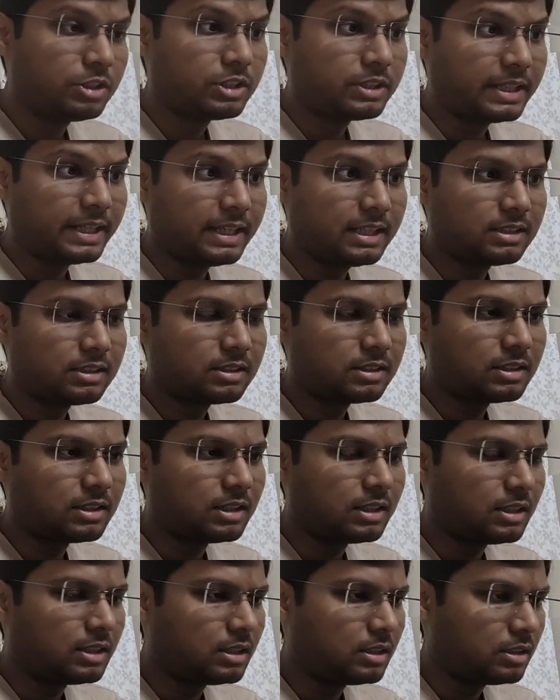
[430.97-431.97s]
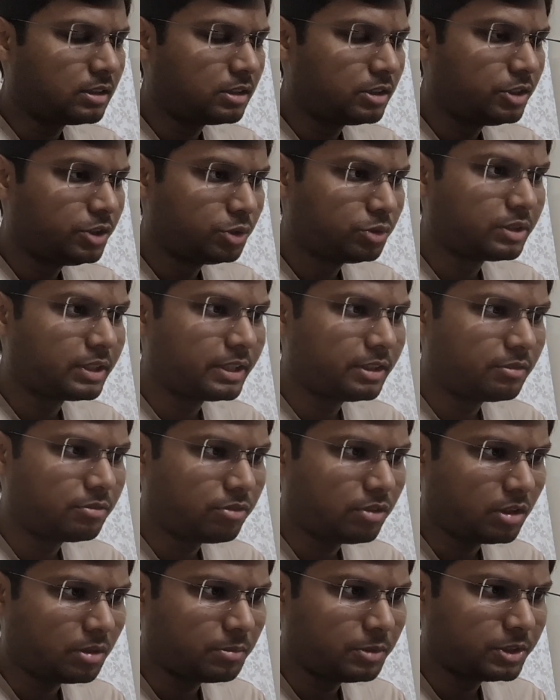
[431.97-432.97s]
which takes the user
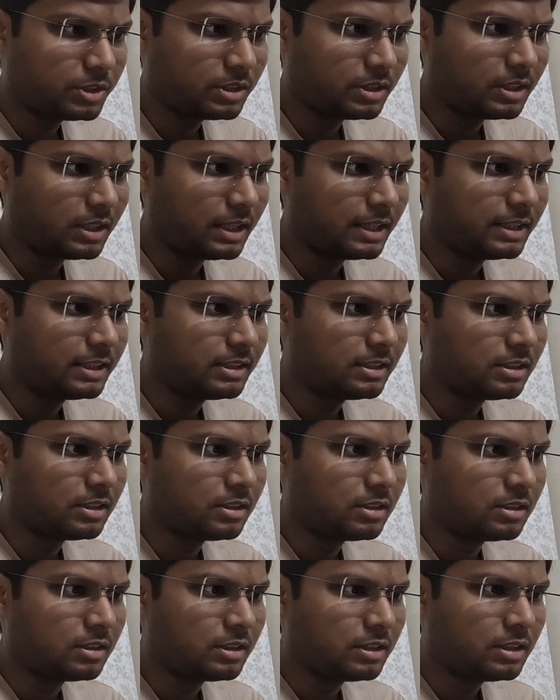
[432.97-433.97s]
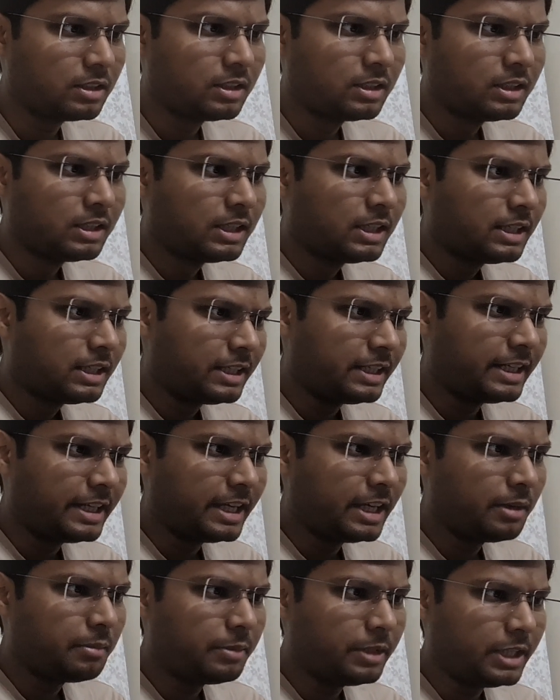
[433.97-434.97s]
information like
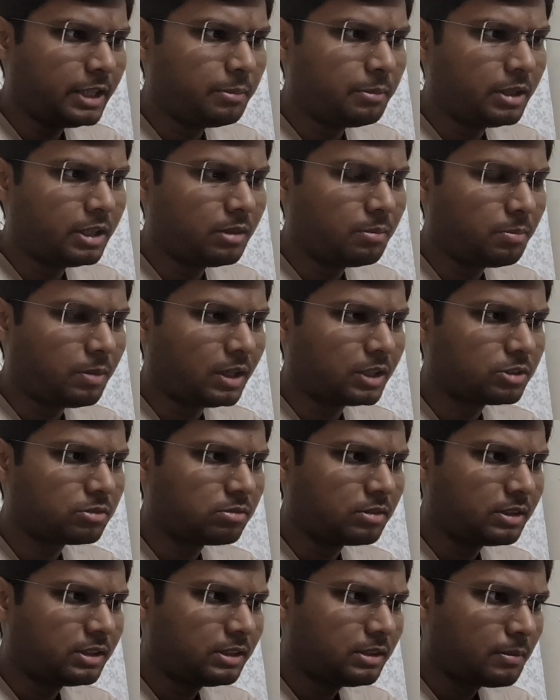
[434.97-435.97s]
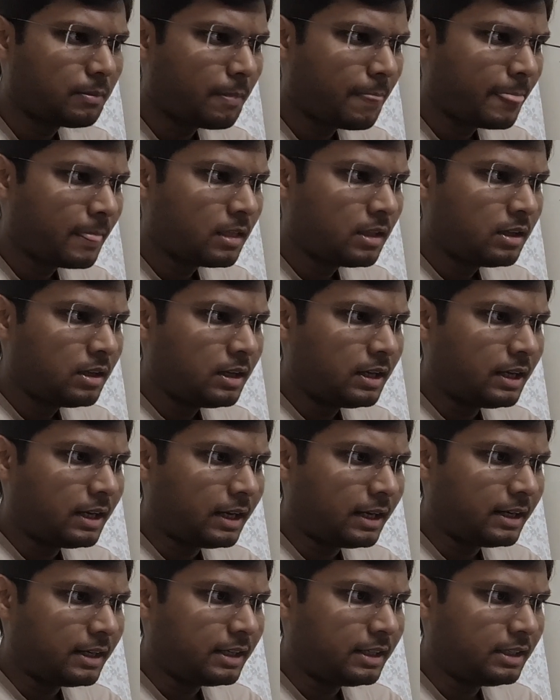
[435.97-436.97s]
name, email, password,
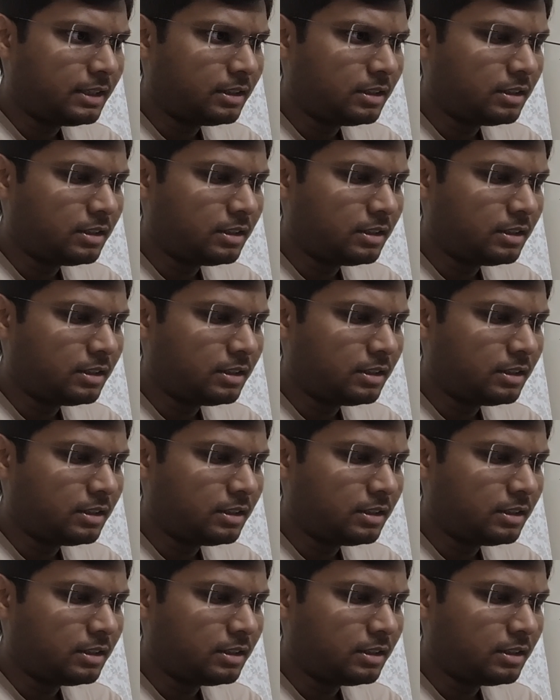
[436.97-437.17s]
and